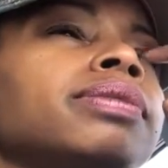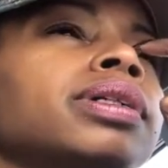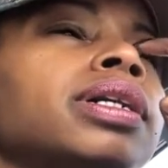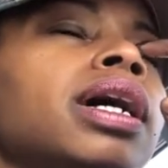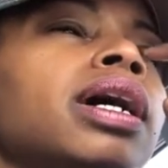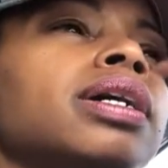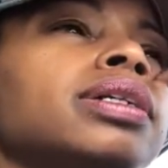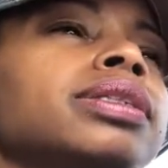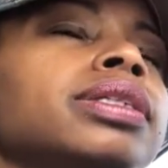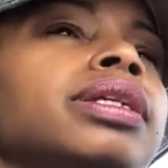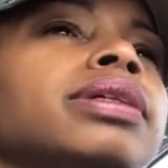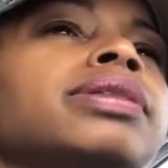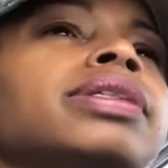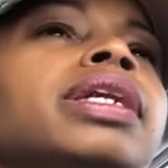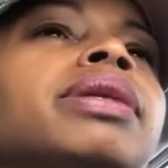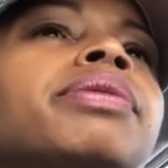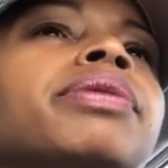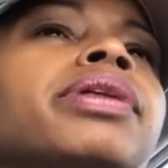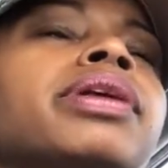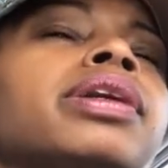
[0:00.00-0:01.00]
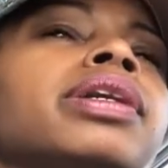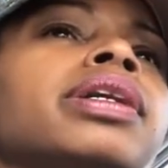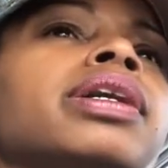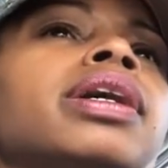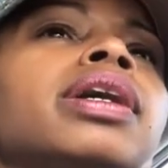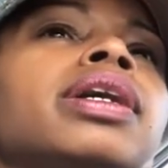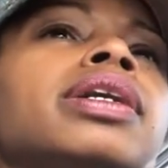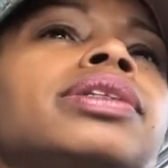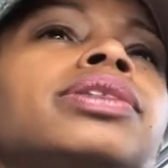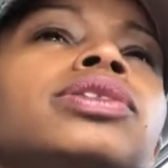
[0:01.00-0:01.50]
cocktail table that I
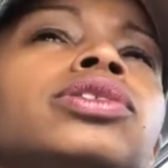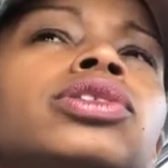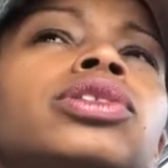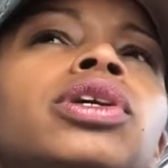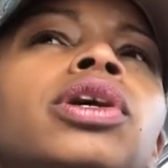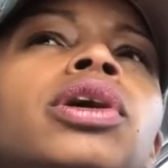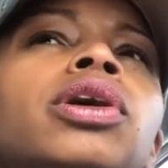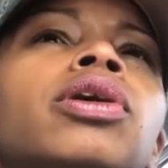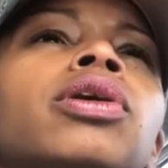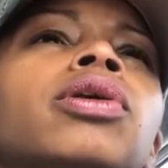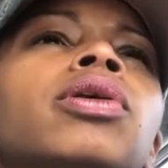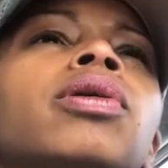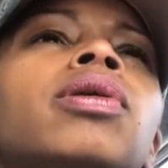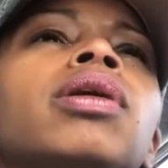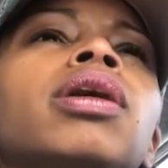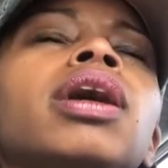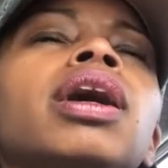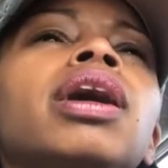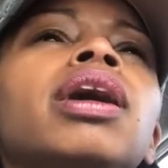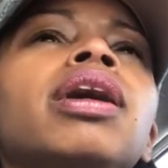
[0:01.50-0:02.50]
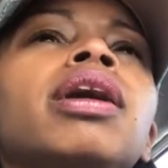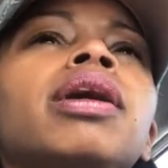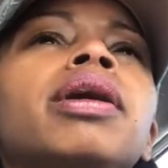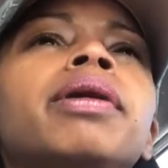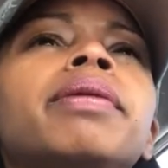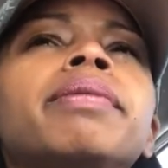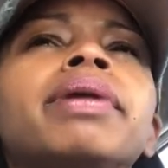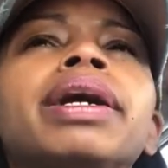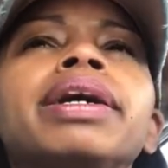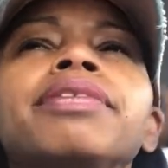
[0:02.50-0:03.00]
got. So
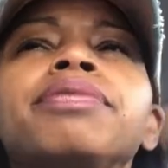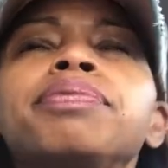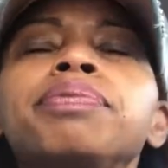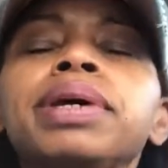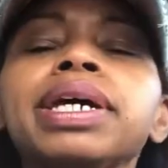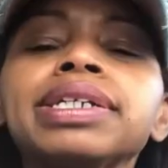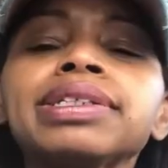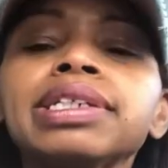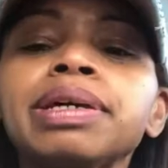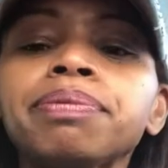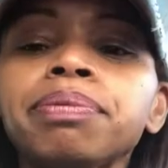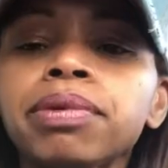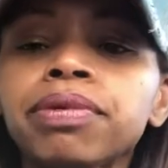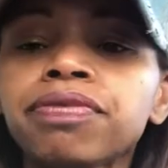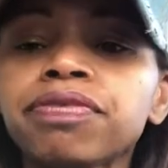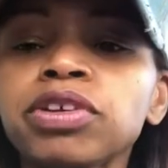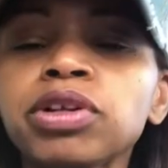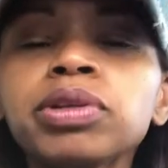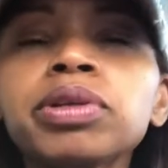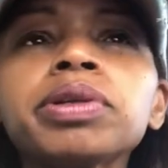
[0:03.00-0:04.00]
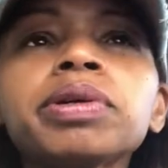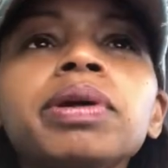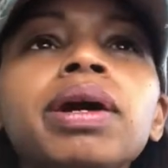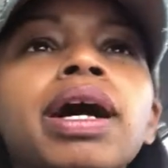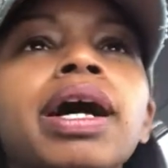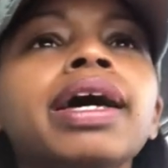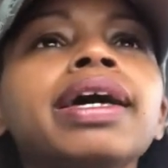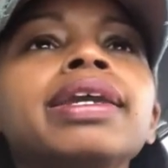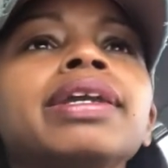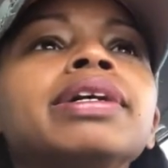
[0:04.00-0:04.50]
I picked up a few little
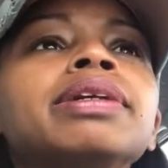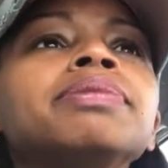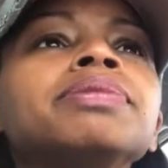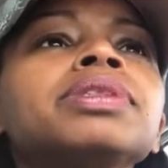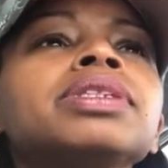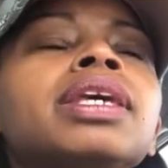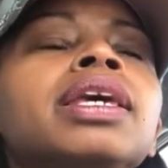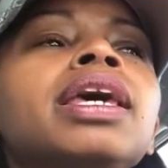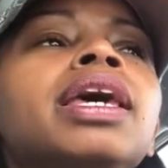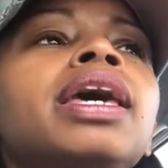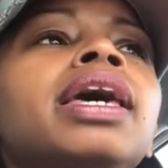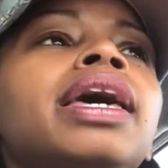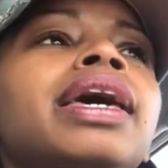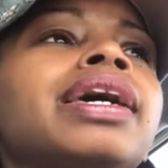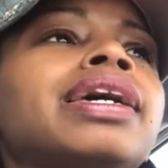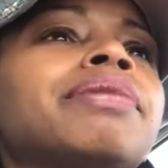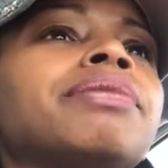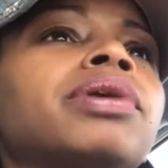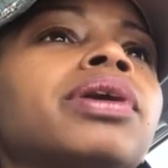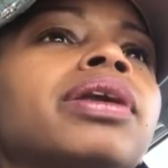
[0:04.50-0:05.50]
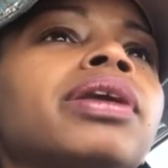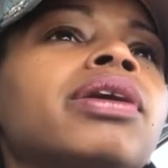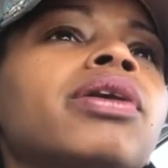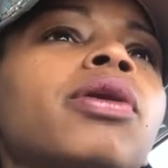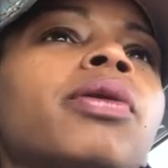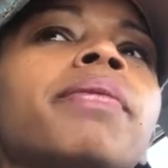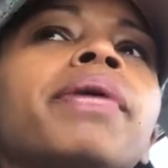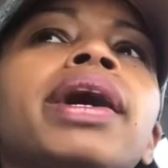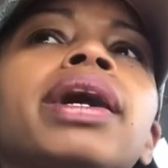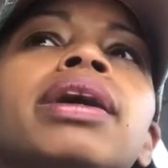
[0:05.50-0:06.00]
items, and I'm gonna
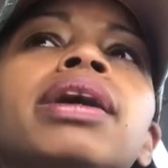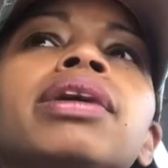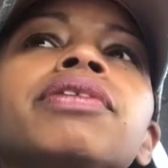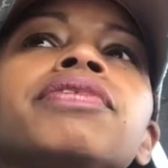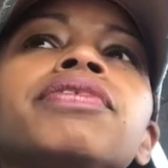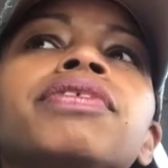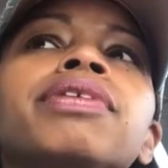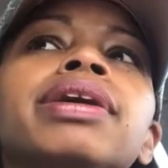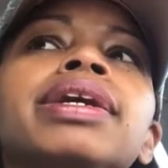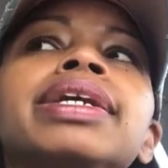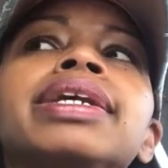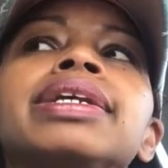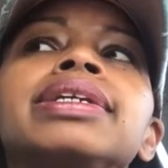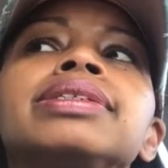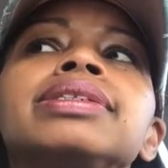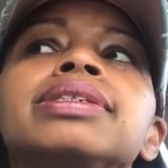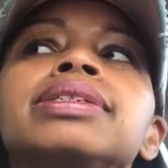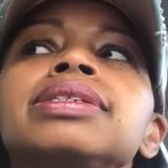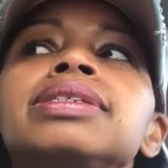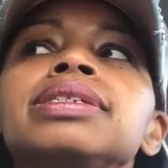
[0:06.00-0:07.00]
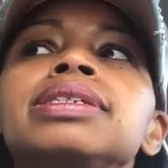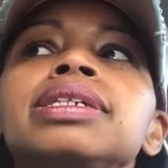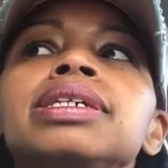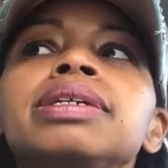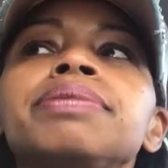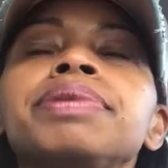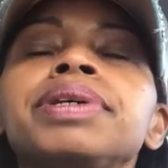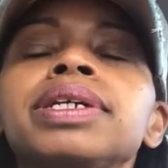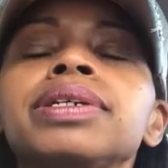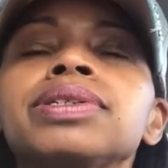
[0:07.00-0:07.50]
go back on Friday to
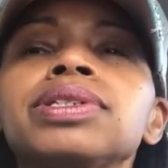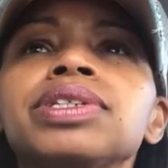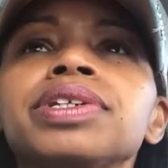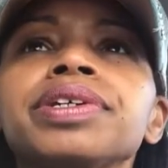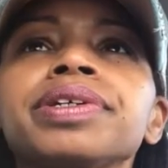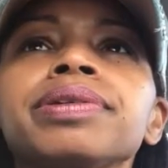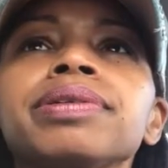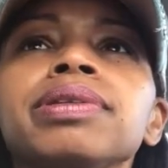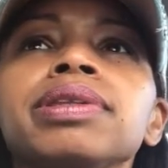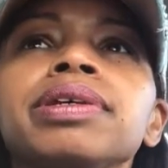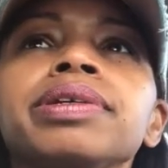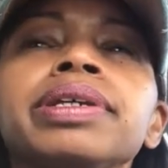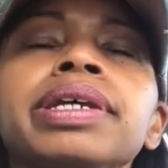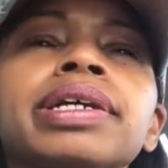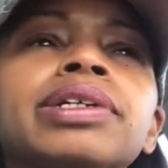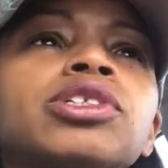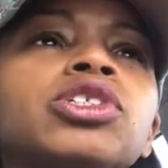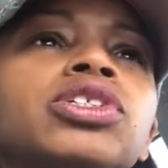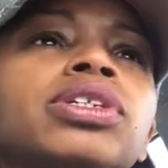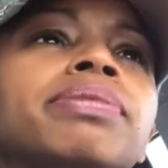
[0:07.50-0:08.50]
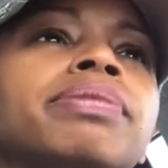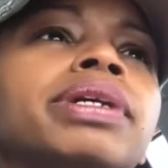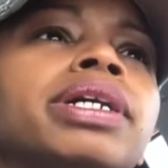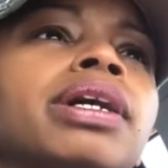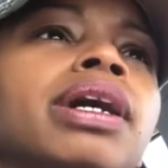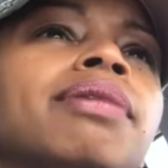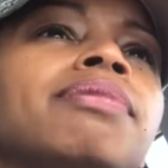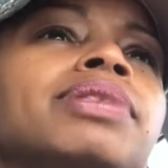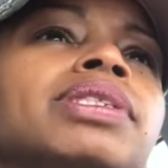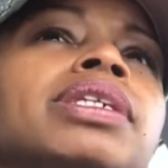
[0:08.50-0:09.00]
see, because their next shipment
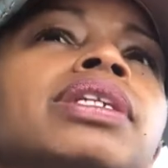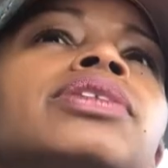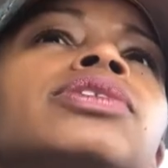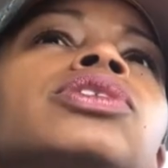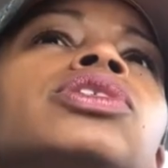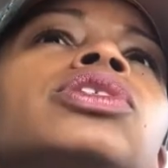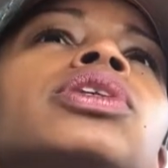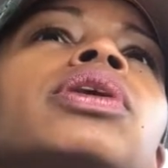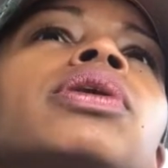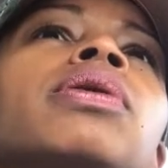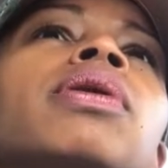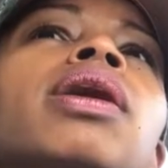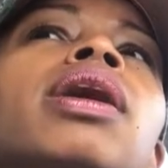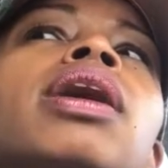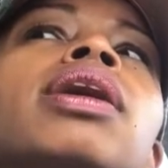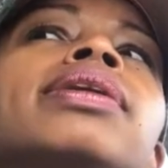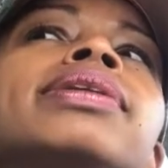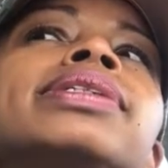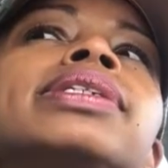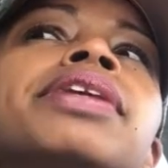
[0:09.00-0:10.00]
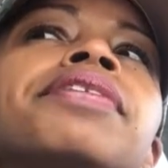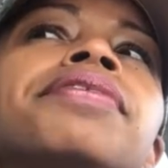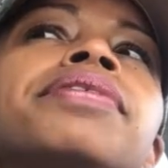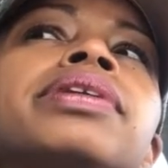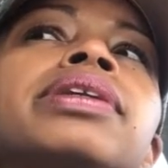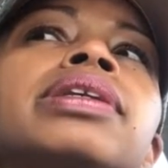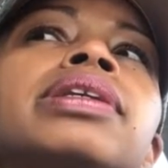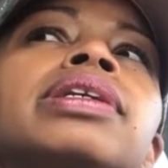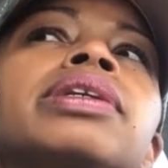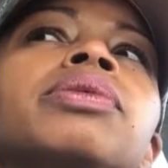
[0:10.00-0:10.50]
comes in, so I
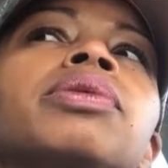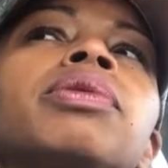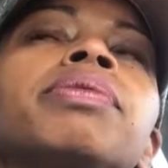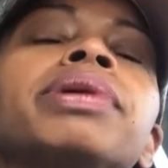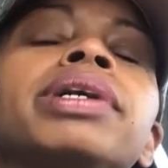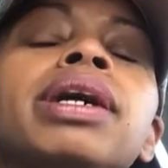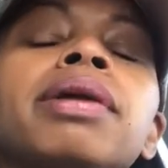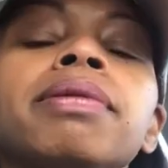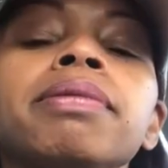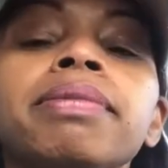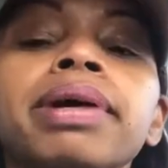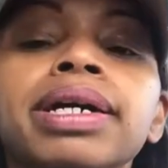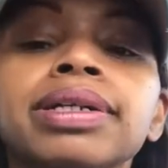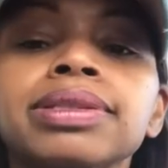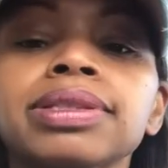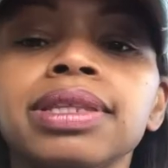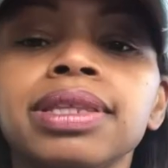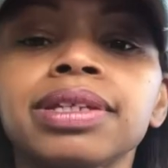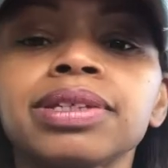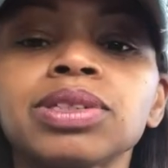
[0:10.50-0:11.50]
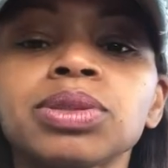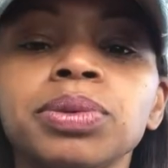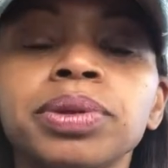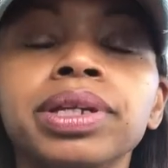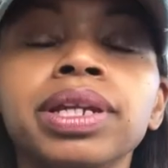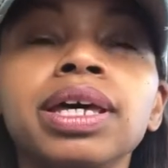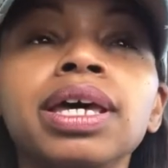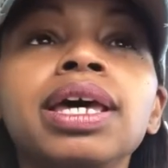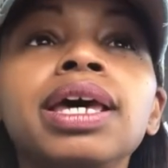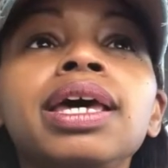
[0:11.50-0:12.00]
definitely will be coming back to this
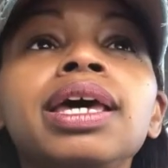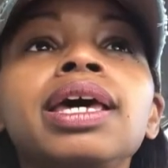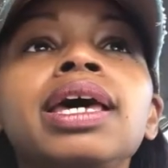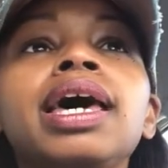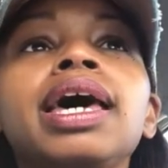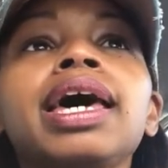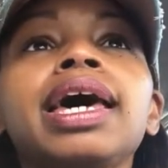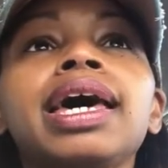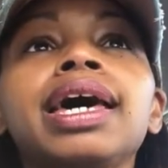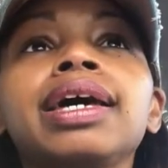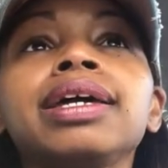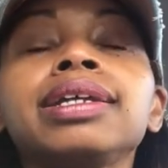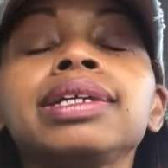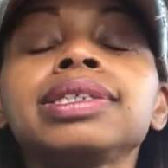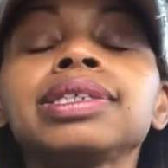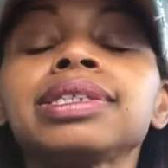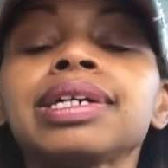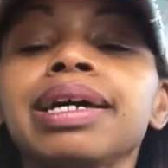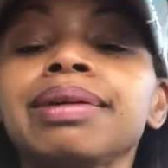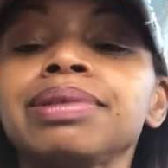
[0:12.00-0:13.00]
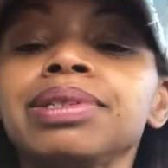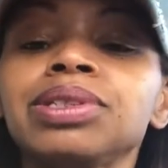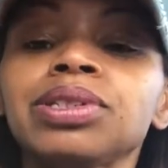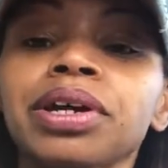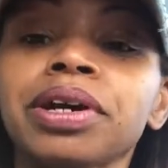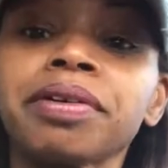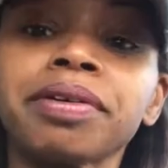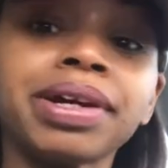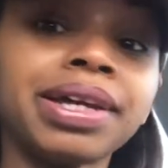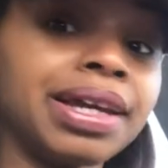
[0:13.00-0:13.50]
one. And it's time to
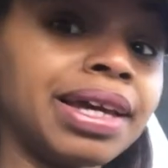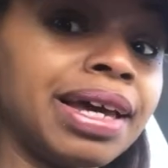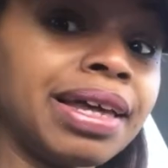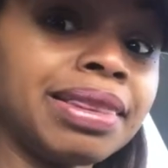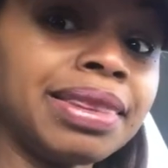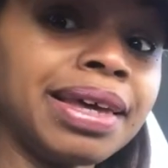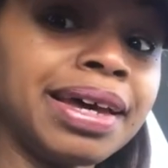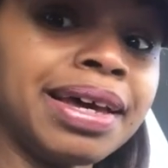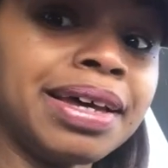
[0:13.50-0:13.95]
decorate at the